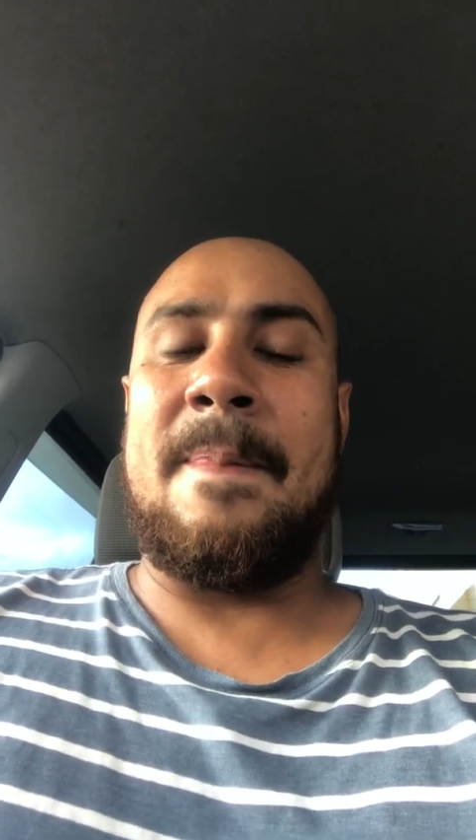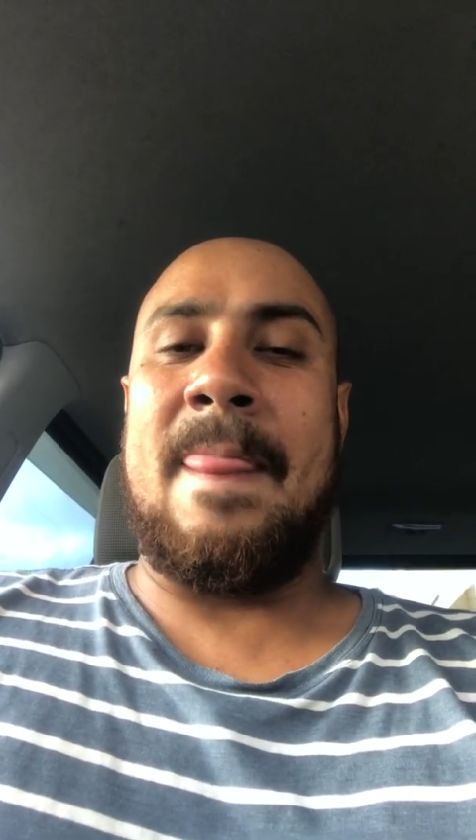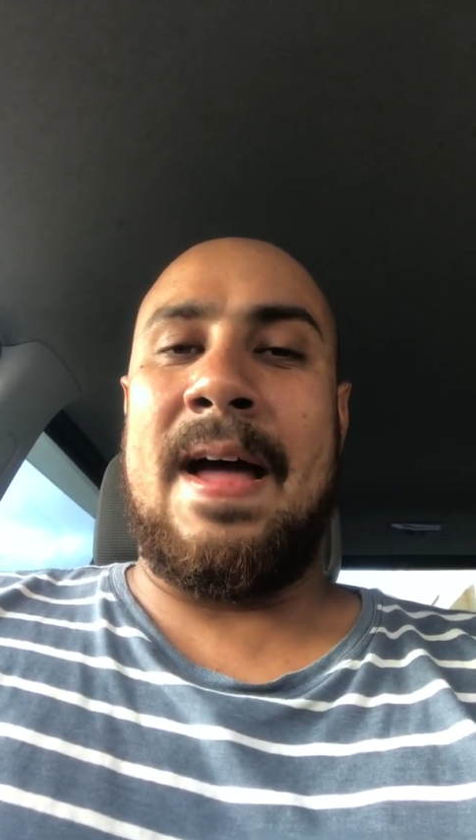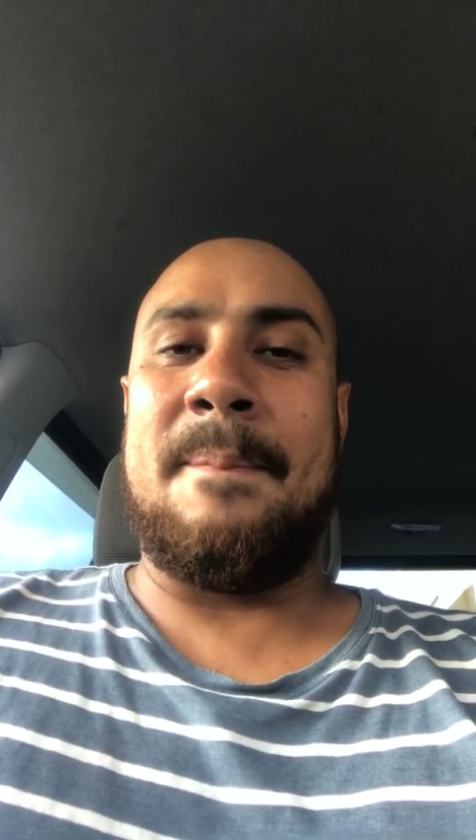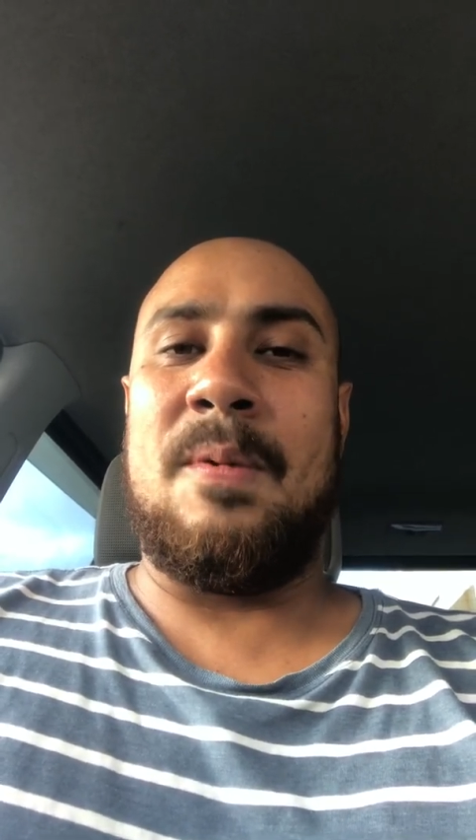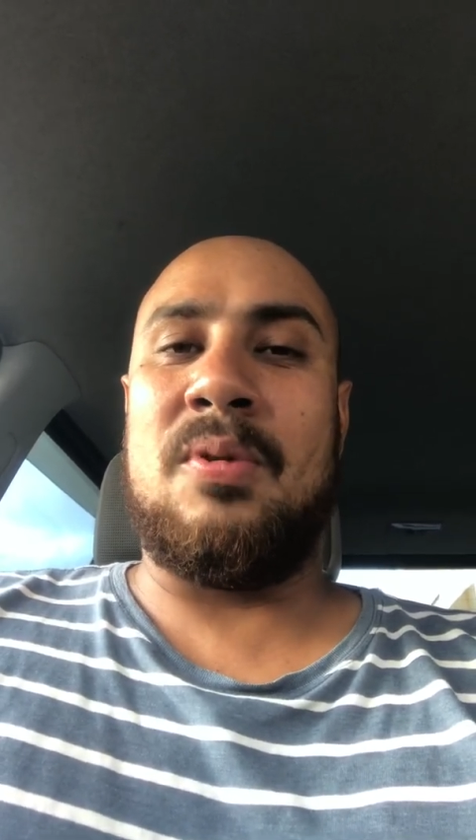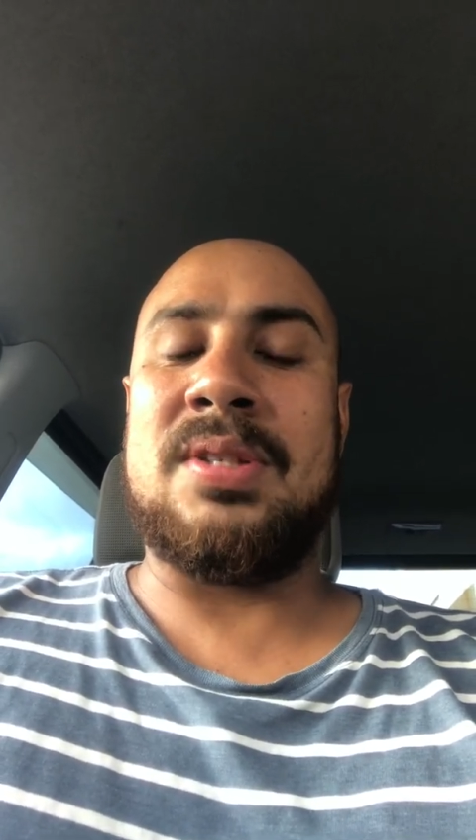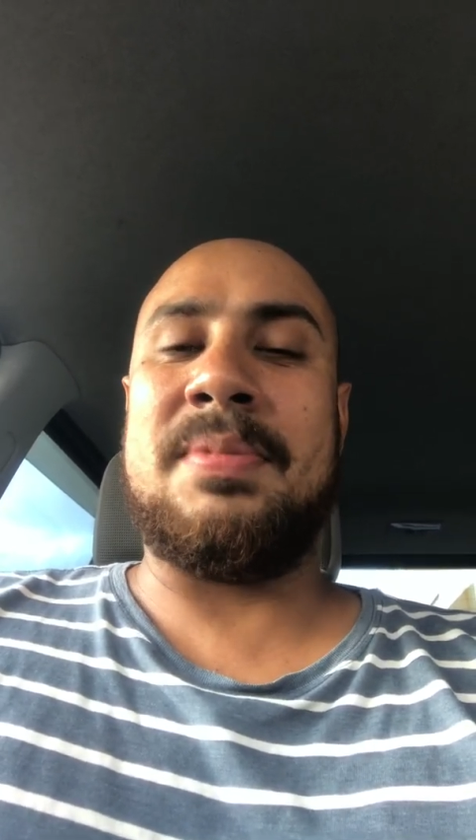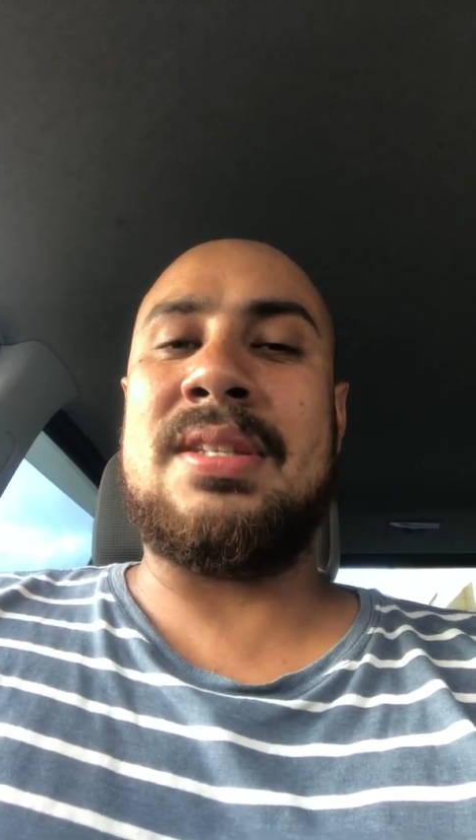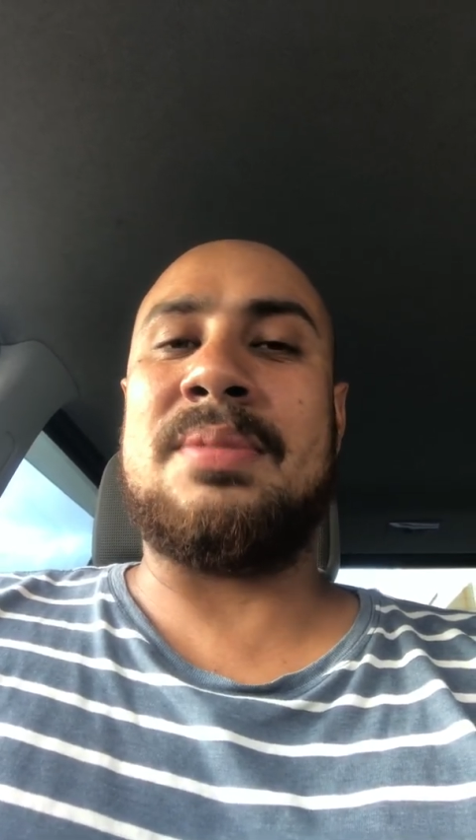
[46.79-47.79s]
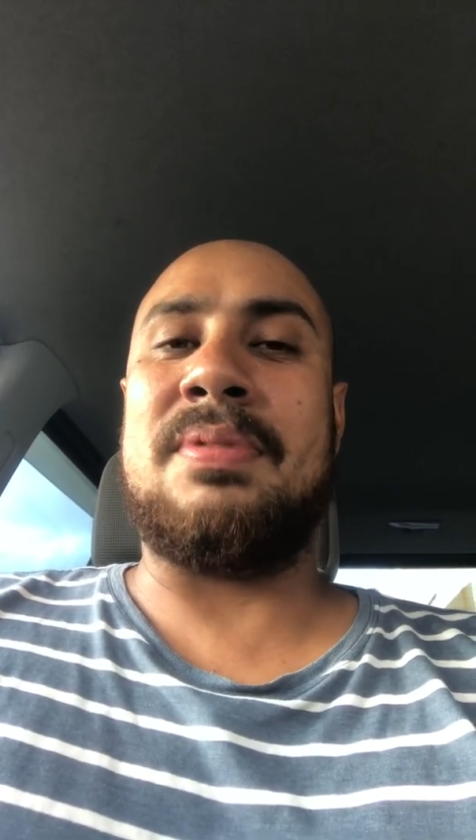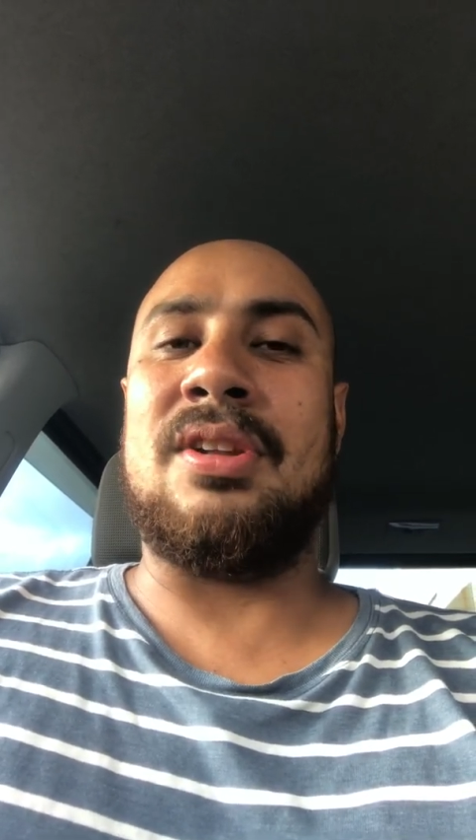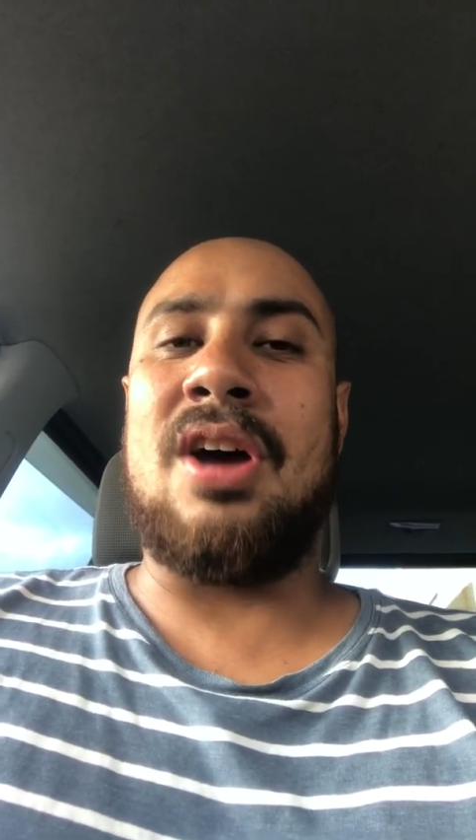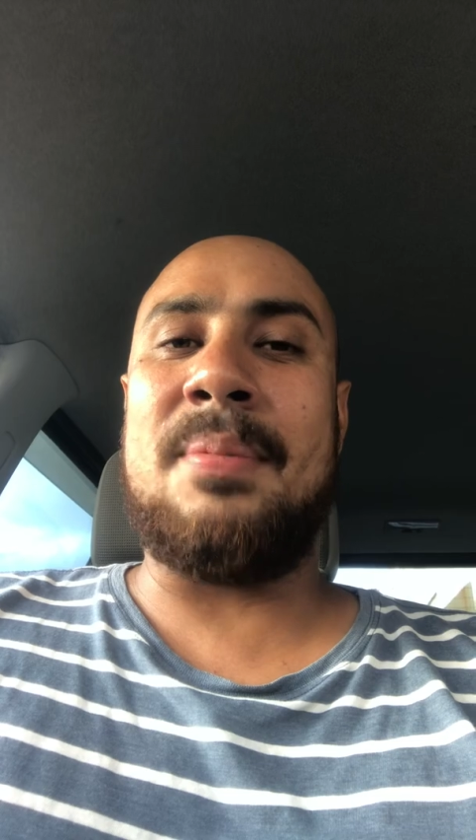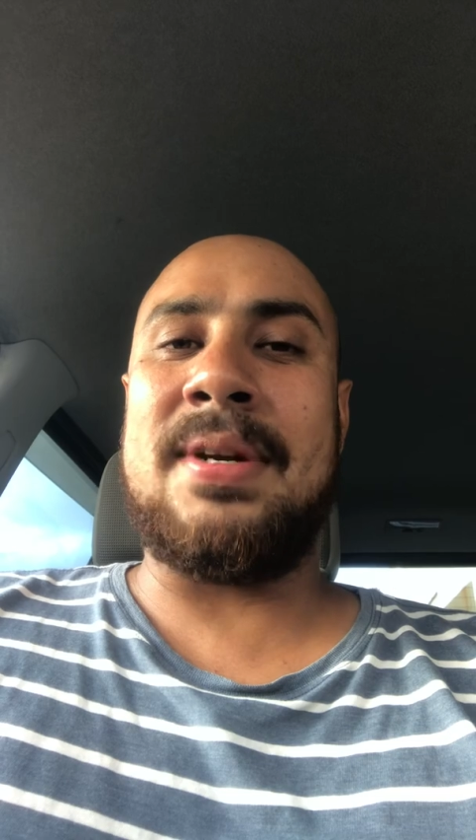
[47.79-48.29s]
It was meant to be
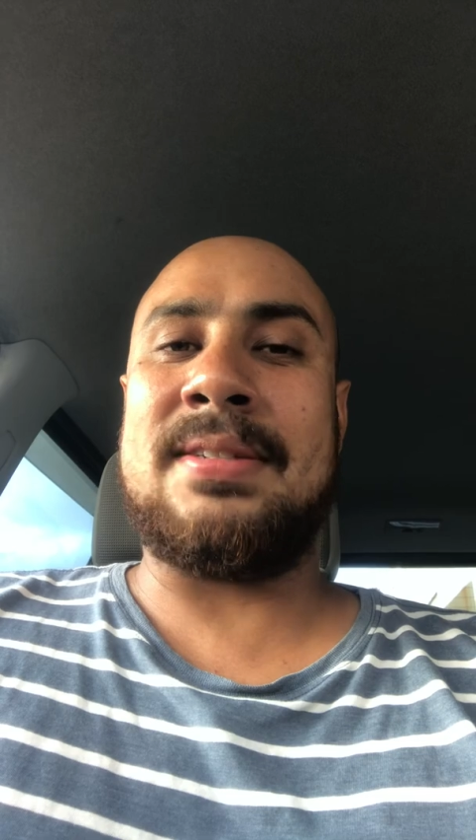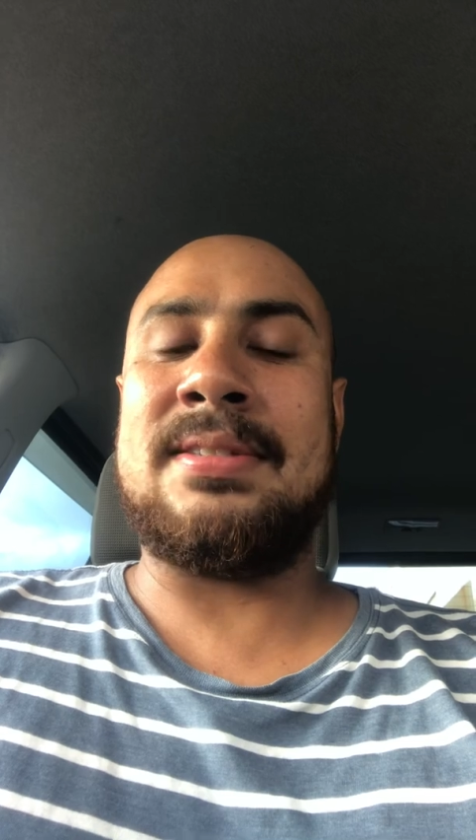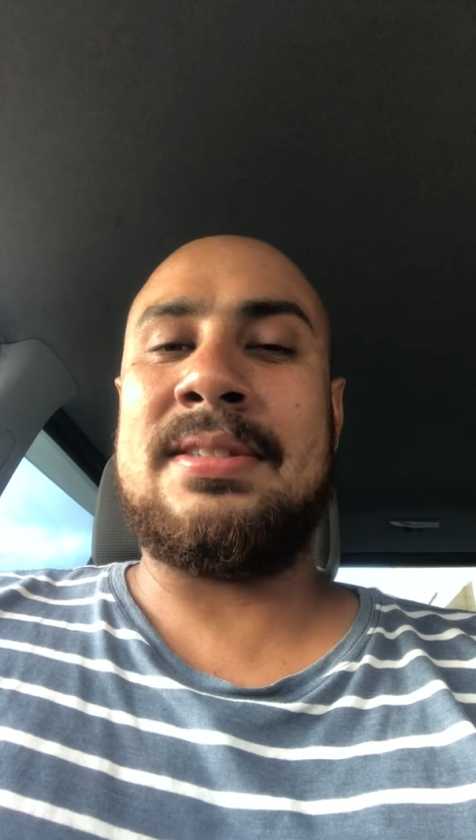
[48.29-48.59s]
Loma.